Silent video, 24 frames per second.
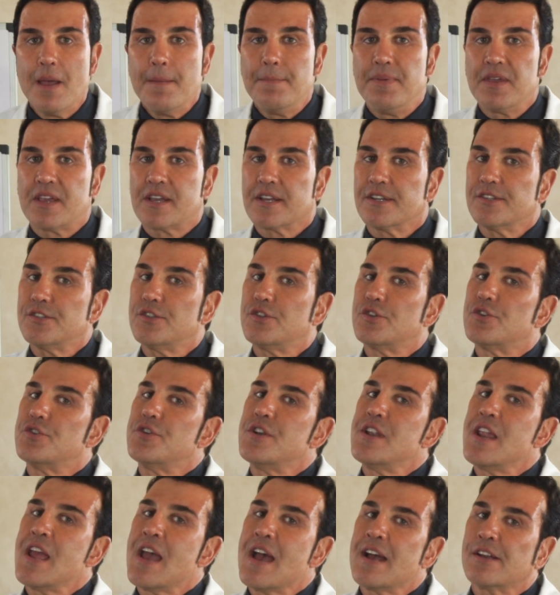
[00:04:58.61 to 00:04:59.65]
because you're
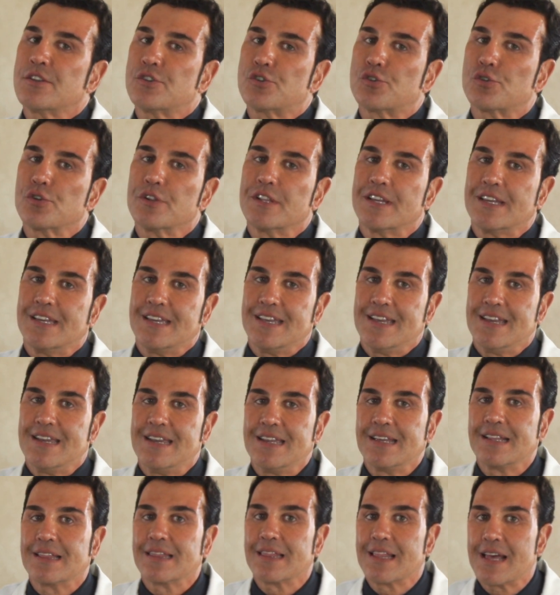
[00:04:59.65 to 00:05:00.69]
naturally
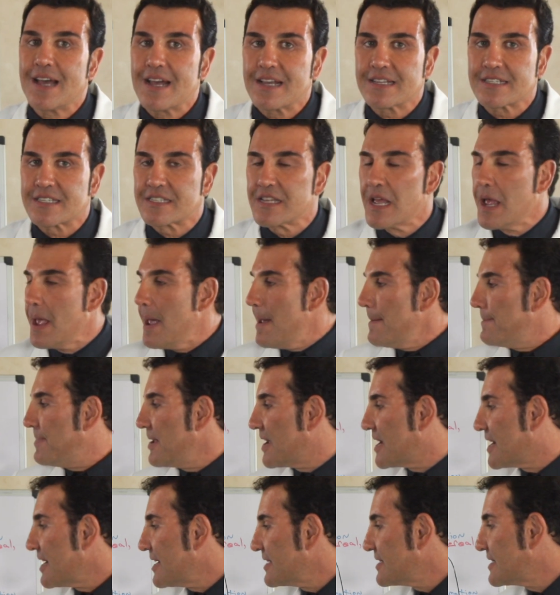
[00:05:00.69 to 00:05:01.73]
eating less
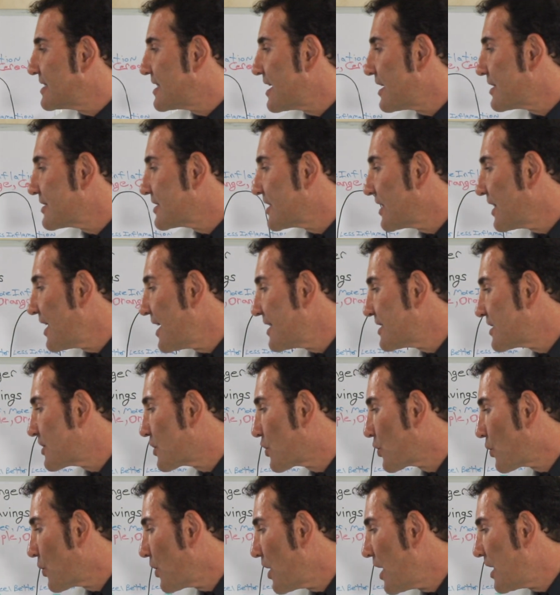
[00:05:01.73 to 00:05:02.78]
because there's less
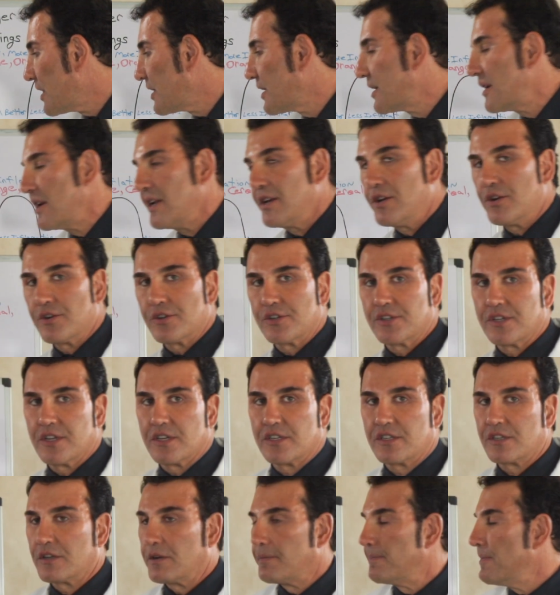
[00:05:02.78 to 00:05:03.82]
ghrelin in your
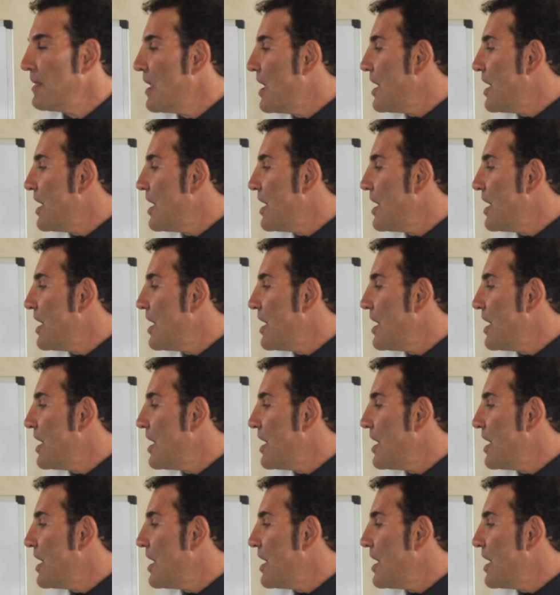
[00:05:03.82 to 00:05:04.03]
system.